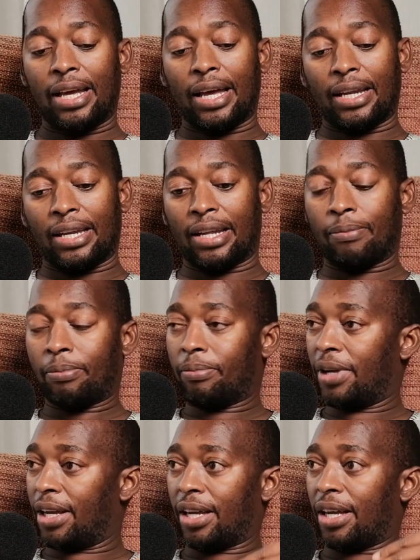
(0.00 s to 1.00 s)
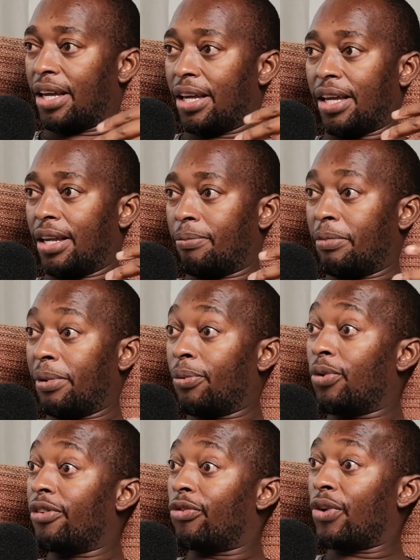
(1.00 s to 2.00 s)
And then people
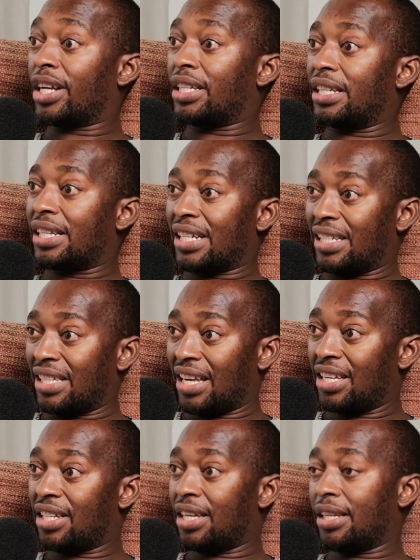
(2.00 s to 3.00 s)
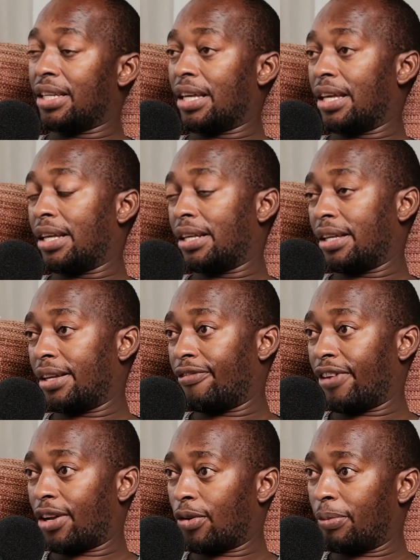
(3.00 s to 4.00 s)
who've worked in radiation
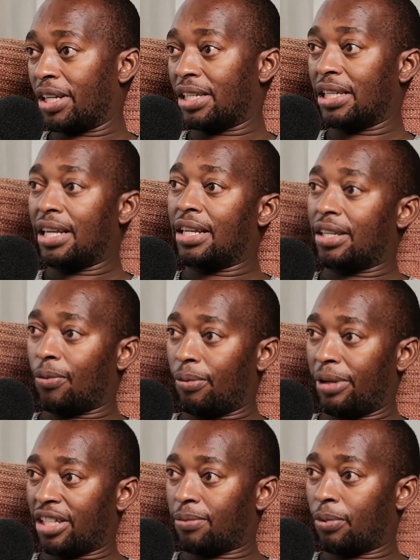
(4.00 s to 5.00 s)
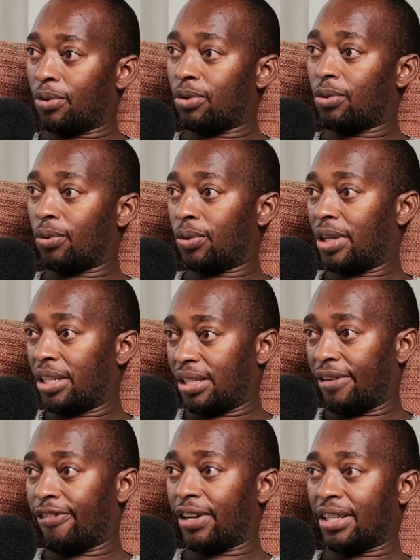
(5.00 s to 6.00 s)
environment, they will be exposed to
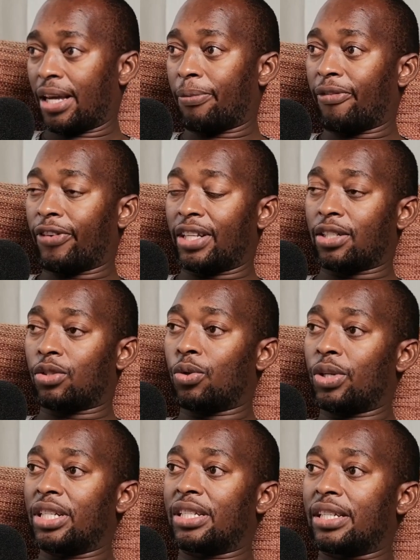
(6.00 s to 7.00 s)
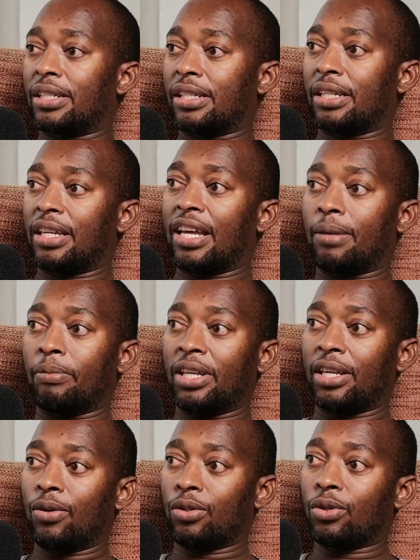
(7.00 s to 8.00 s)
different type of cancer. So it can
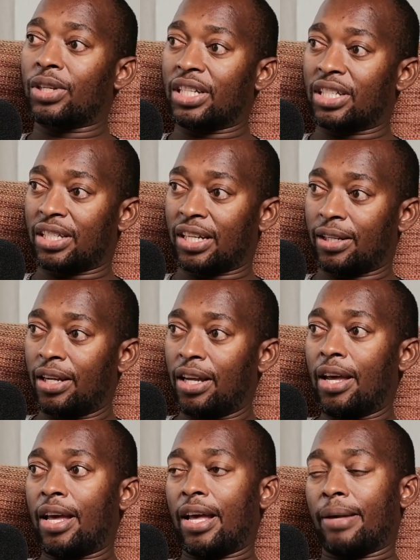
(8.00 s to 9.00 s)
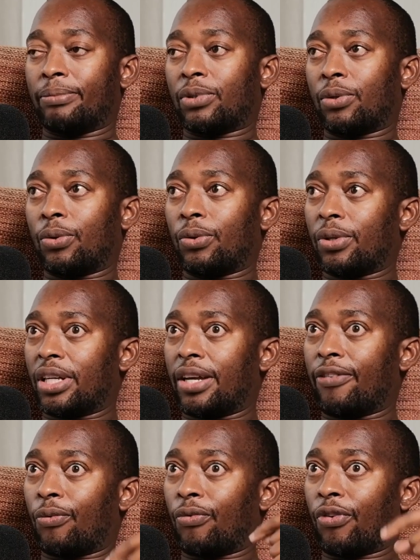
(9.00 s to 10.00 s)
be also regional. And so
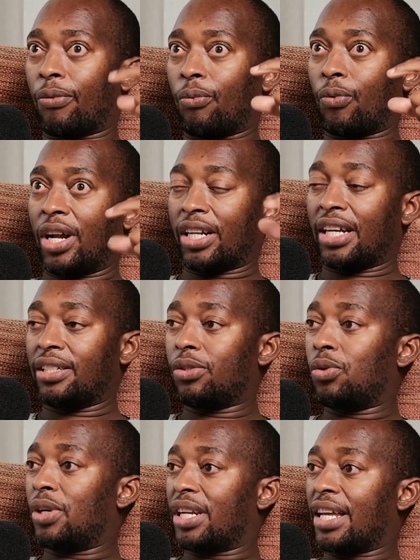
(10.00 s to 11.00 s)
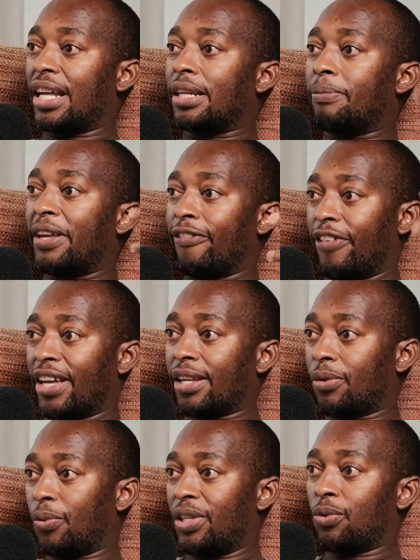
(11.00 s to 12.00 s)
from one country to another, it may vary
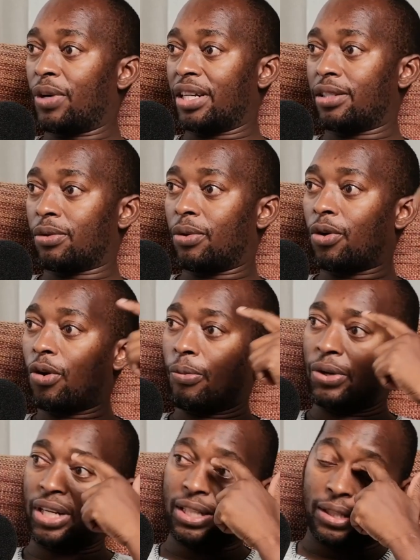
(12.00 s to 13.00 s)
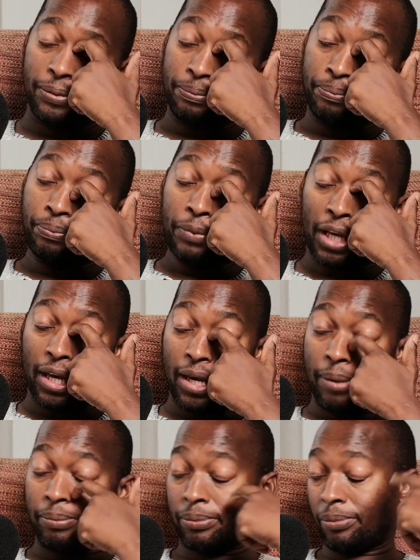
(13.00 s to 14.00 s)
which one is more commonest.
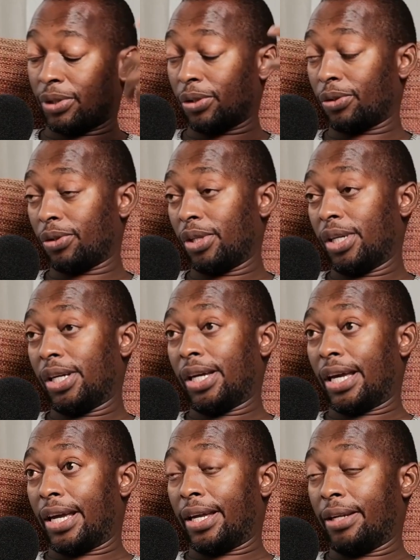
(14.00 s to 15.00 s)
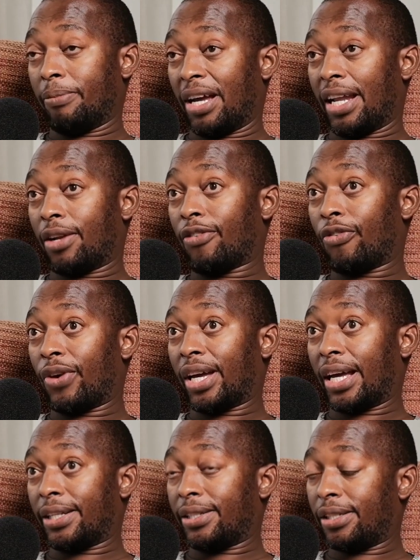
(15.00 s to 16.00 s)
In my line of work,
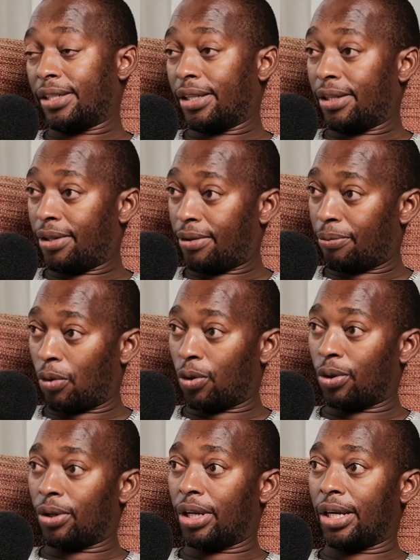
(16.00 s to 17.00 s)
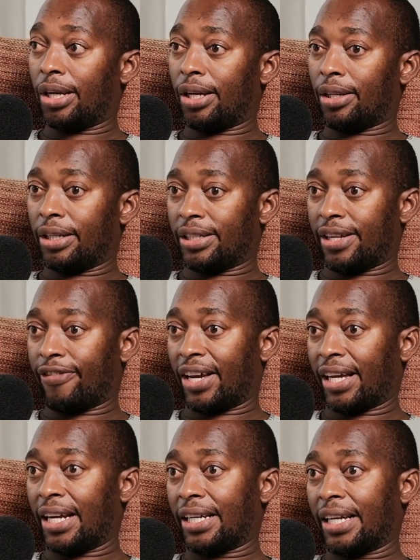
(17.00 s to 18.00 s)
I see more
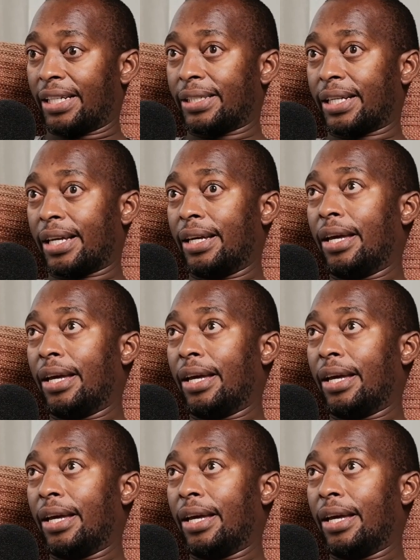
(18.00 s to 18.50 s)
cervical cancer.